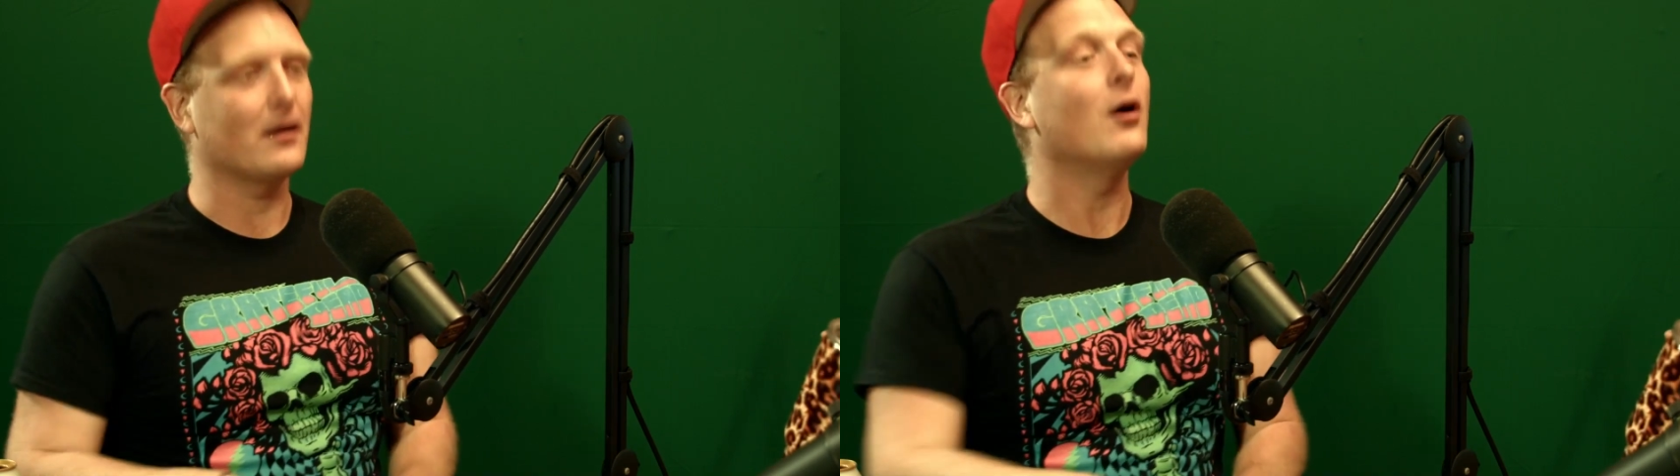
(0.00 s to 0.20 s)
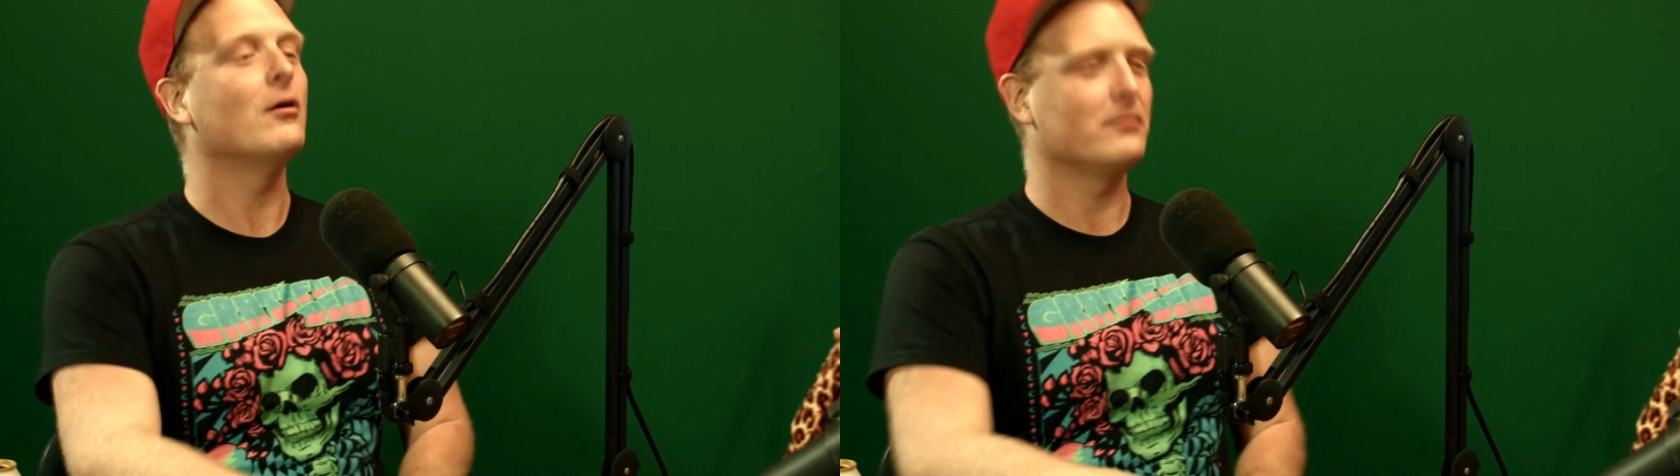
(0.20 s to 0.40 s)

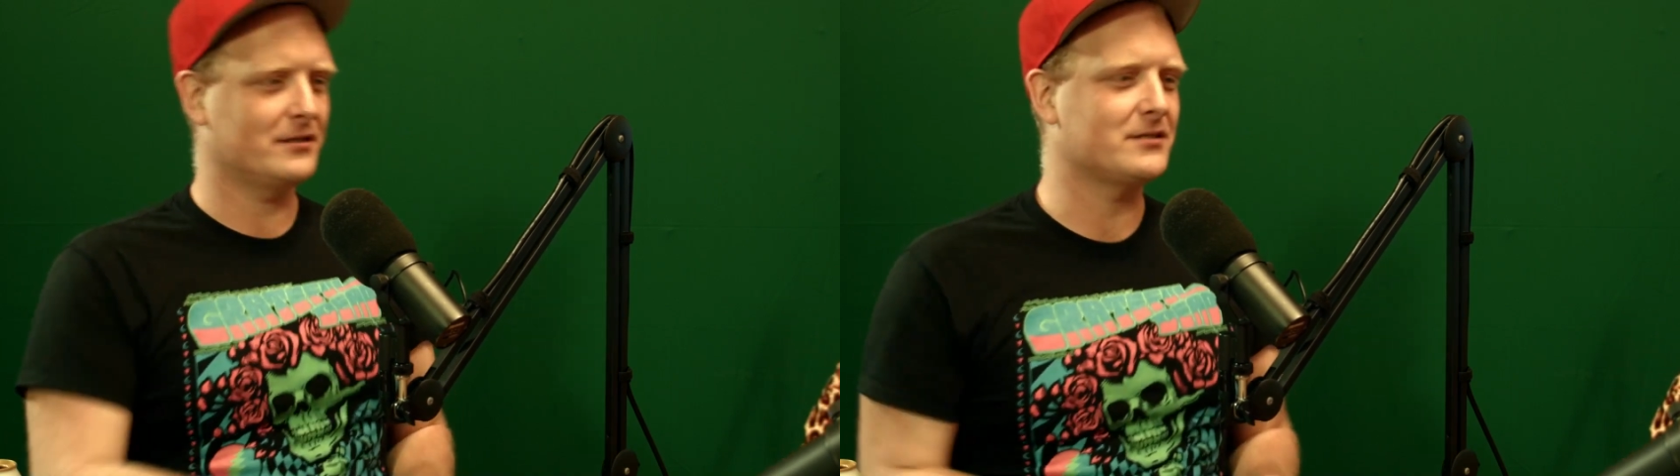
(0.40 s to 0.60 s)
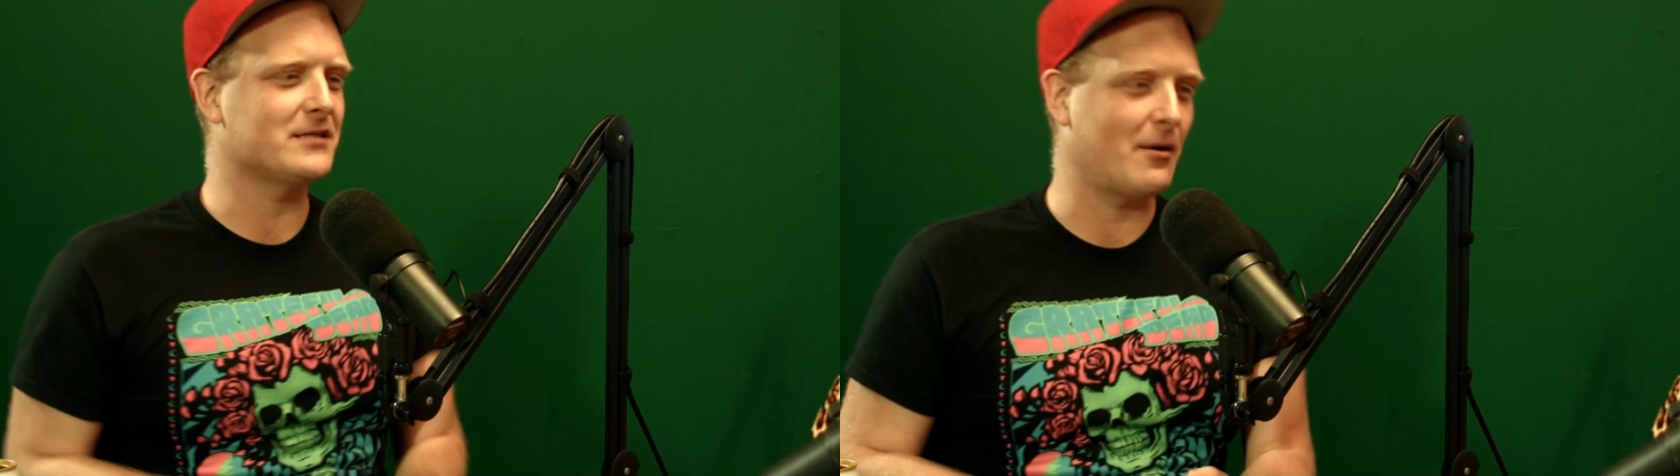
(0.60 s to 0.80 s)
oh,
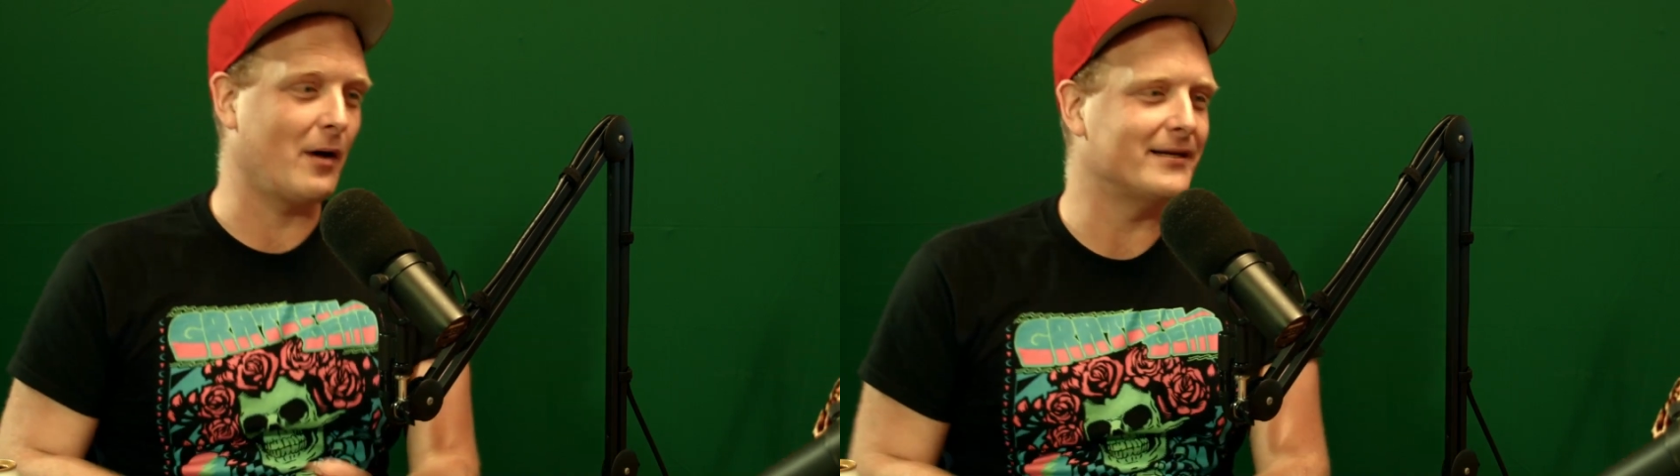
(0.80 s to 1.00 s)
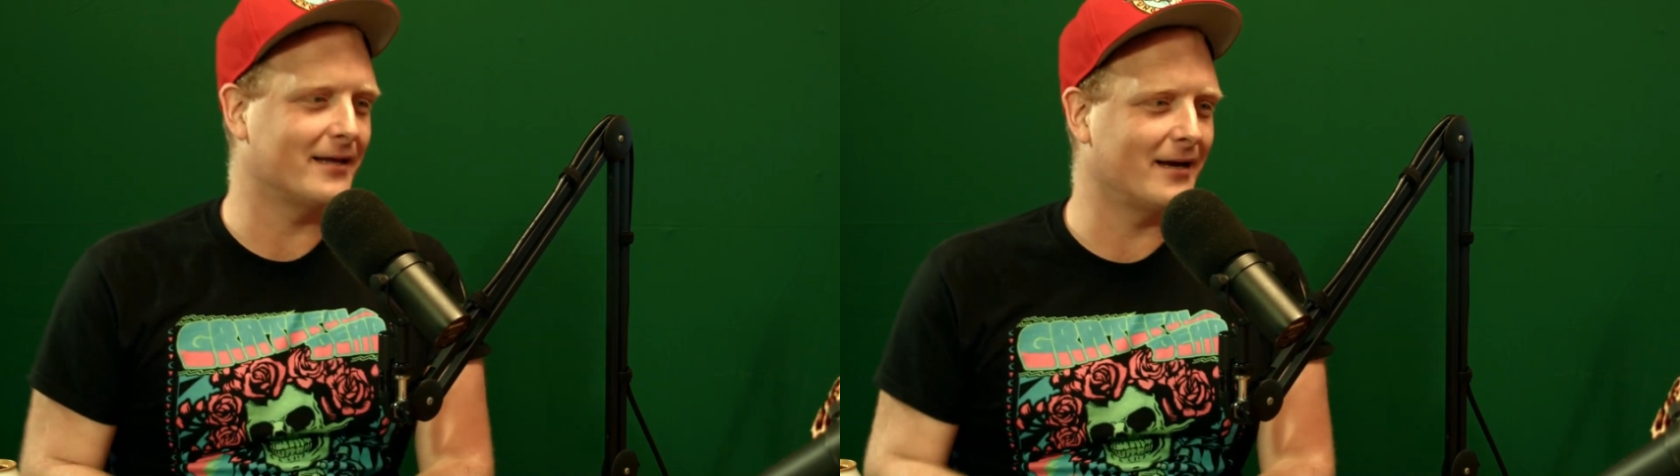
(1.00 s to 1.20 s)
this is how
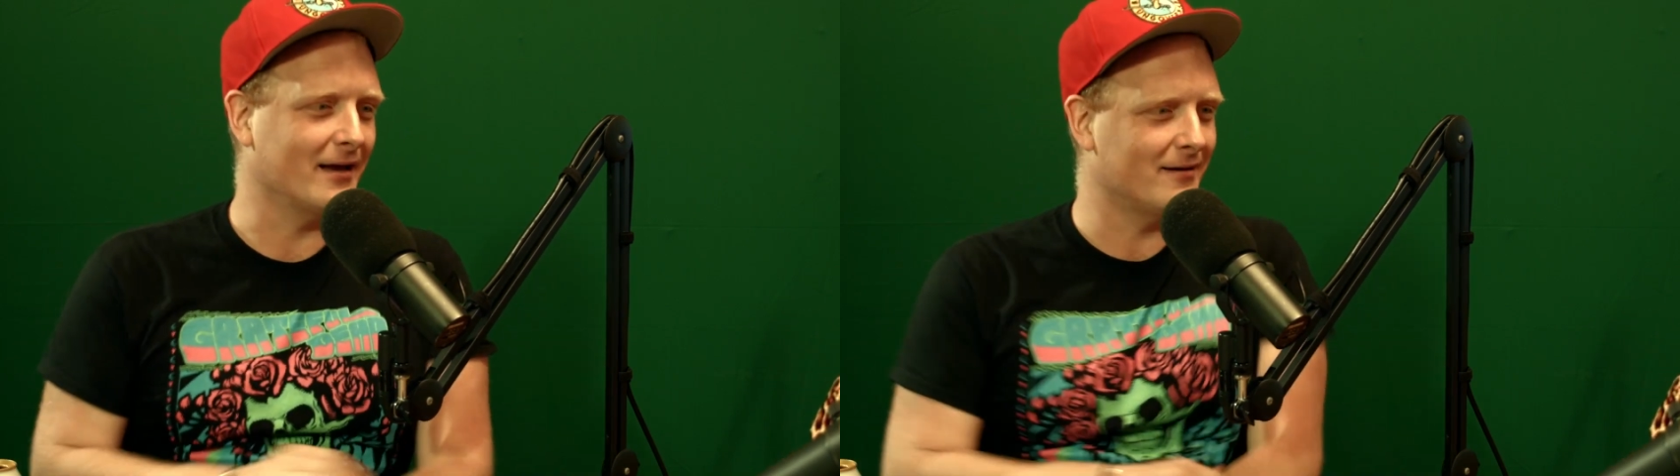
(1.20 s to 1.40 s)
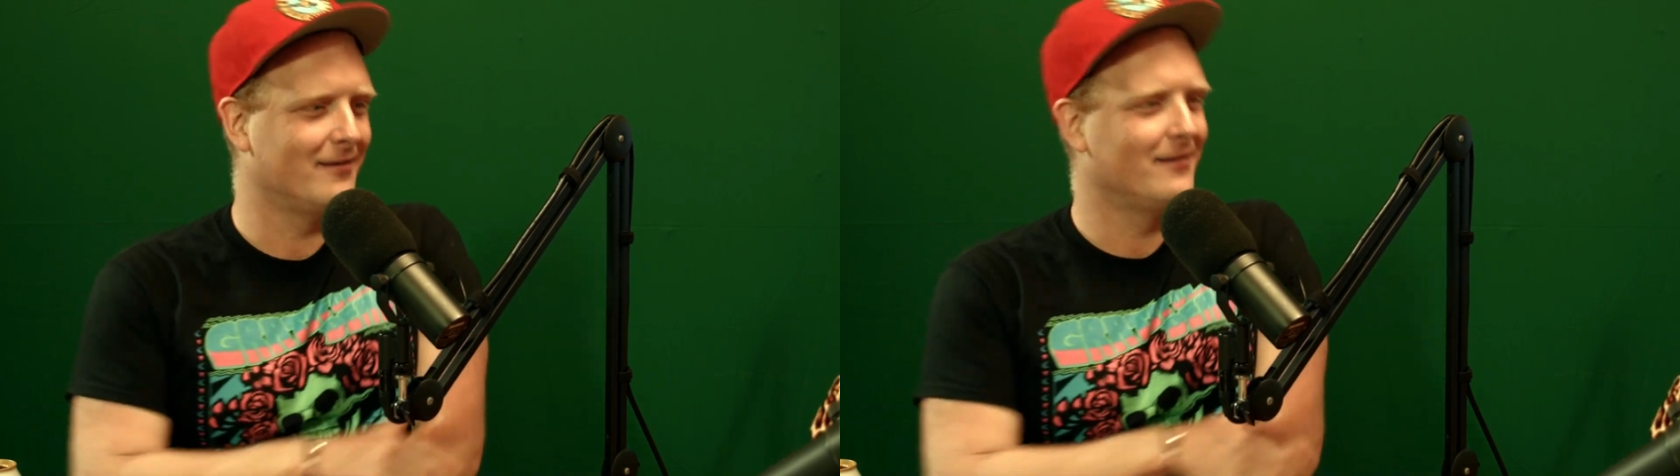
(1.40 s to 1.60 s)
I did
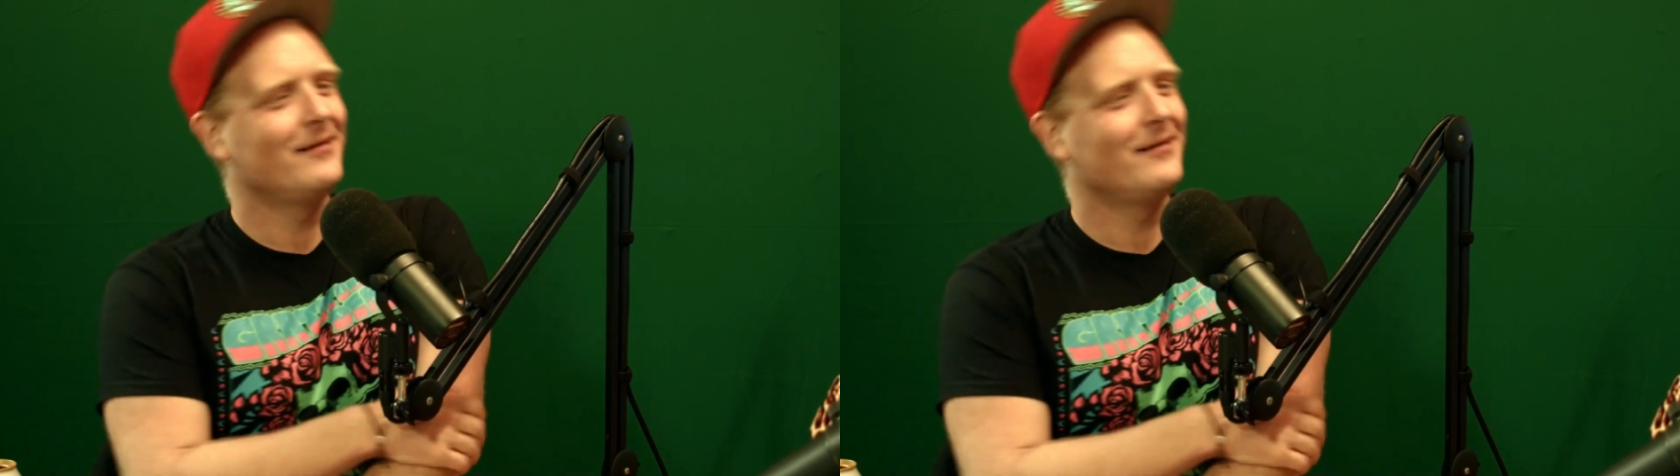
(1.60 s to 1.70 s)
it.